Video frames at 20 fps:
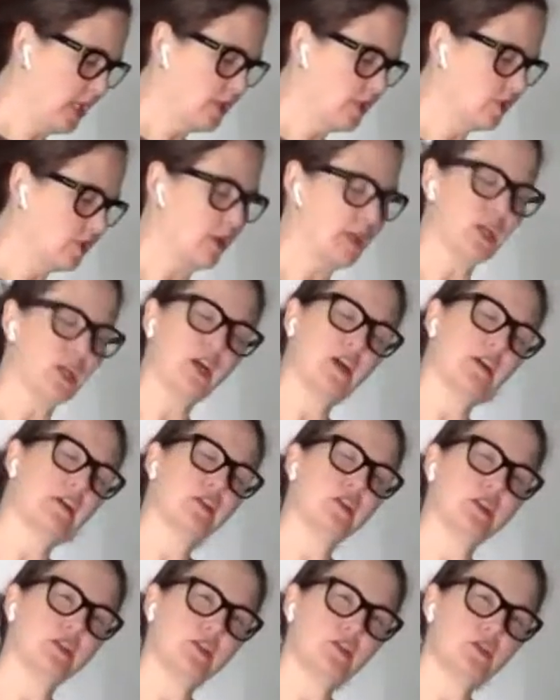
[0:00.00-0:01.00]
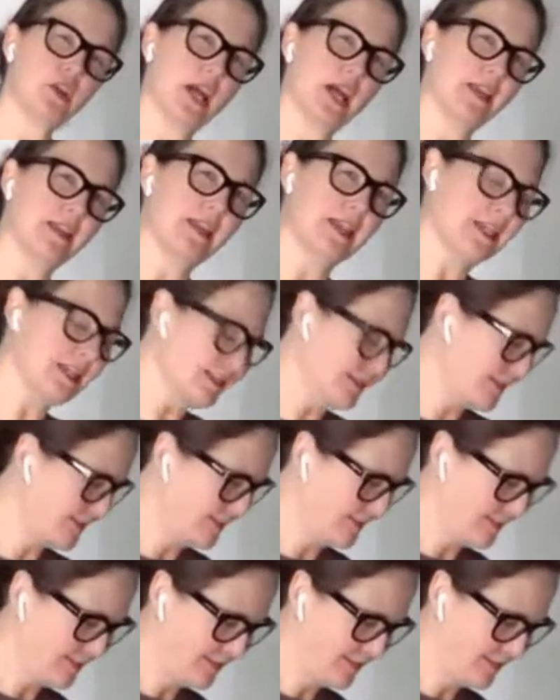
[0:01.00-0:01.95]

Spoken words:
So I encourage you to try these.